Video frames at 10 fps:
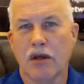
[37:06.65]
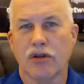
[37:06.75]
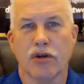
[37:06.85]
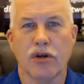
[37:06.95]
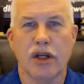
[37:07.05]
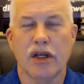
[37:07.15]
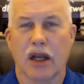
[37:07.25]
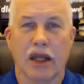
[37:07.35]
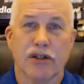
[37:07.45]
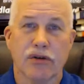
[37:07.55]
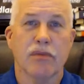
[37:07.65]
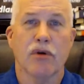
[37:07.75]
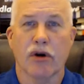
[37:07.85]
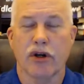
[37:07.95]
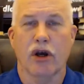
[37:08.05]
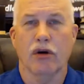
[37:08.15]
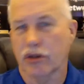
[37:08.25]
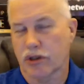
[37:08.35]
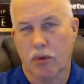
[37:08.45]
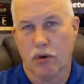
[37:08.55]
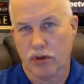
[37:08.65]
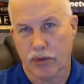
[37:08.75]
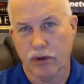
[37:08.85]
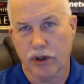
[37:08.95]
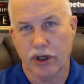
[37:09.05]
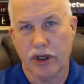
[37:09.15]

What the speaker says: So you need to let StreamYard know. The support's real good.